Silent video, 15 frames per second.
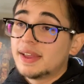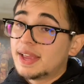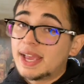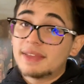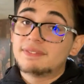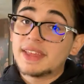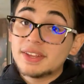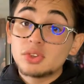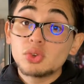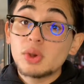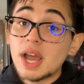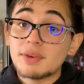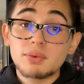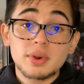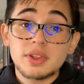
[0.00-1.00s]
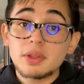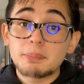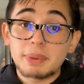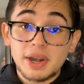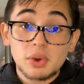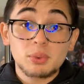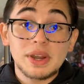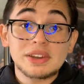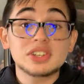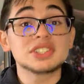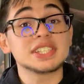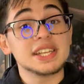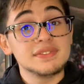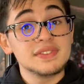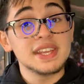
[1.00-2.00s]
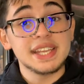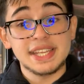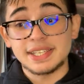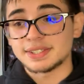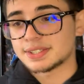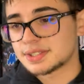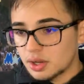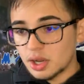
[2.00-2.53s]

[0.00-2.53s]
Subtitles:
and they do have one of the better records in the East.